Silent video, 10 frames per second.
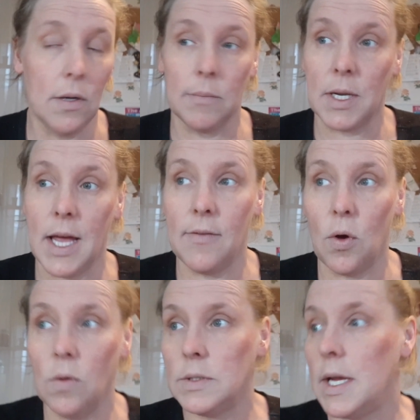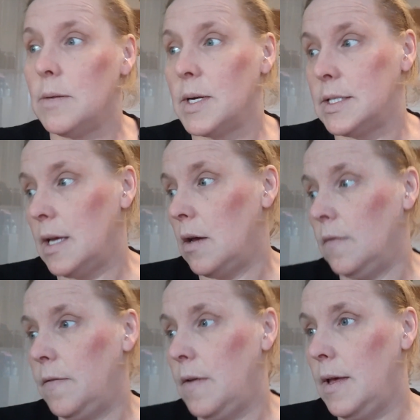I'm going to have a whole day to
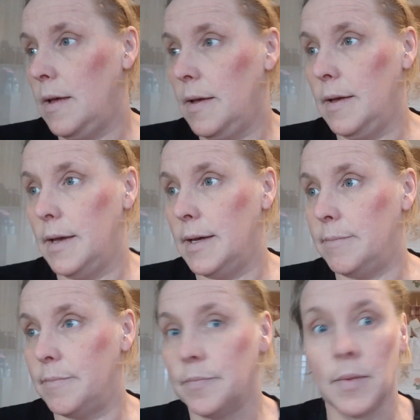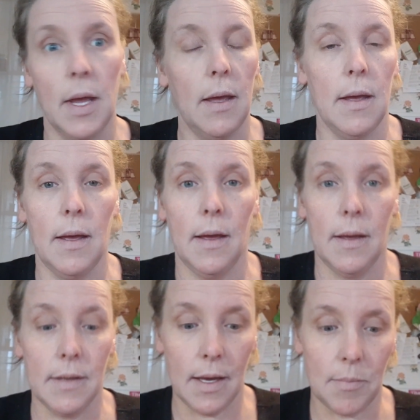myself. Um,
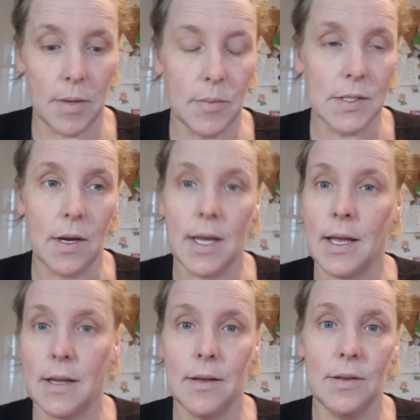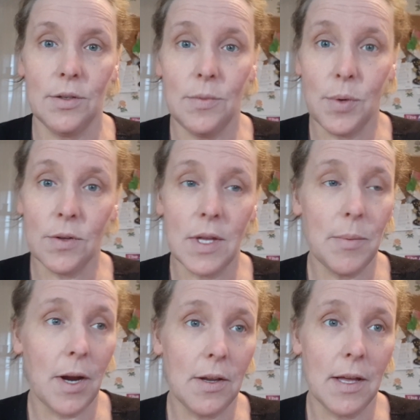yeah, but Maziah had a good birthday
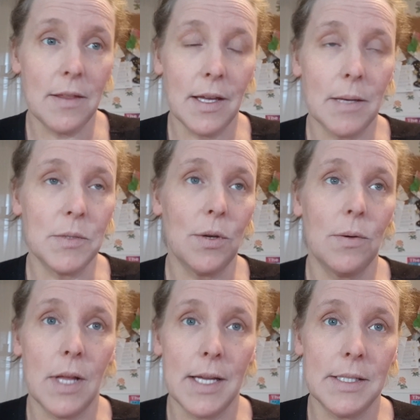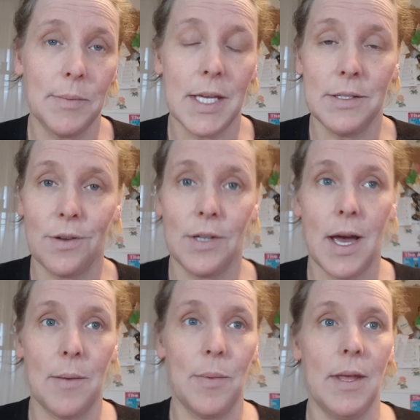party, I think. I'm so glad some kids could
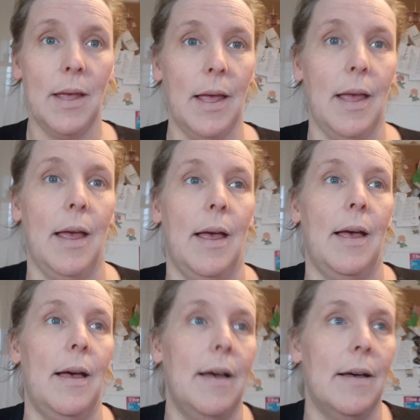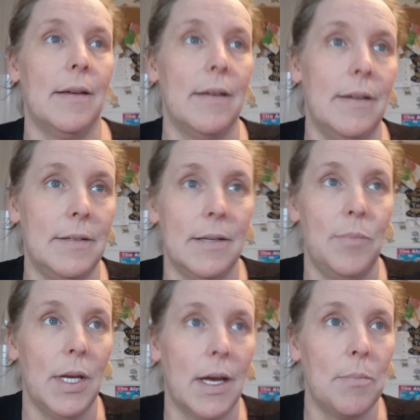come. Uh, it did
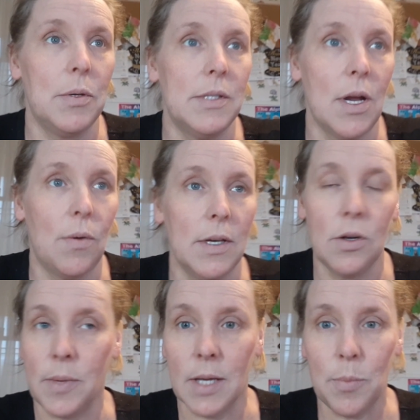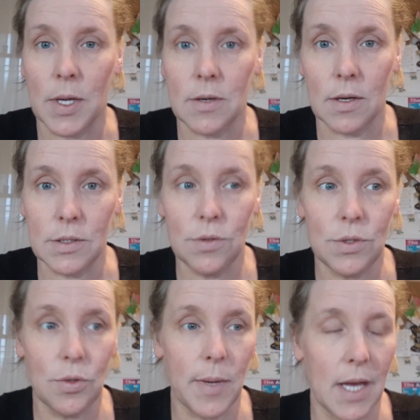pick up snow a little bit, but not too,
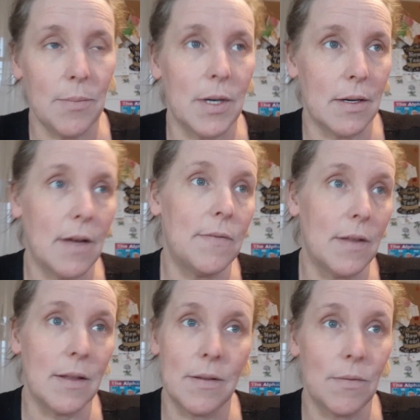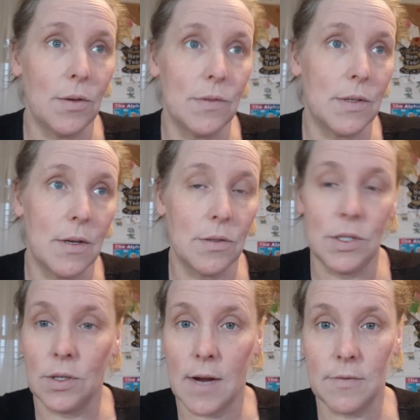too bad, but enough that the roads are
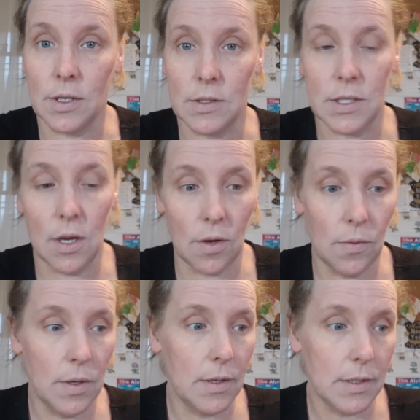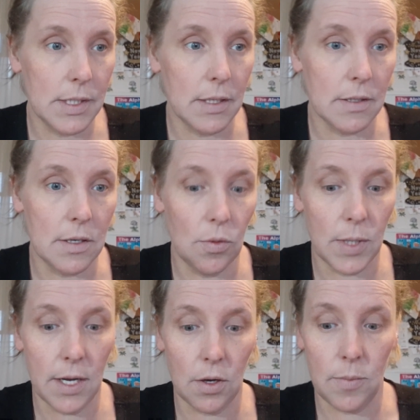still covered in snow. I seen the
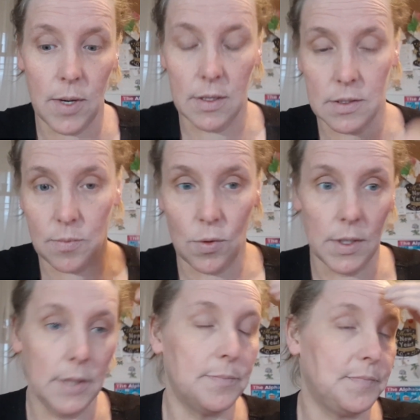snowplow go by this morning.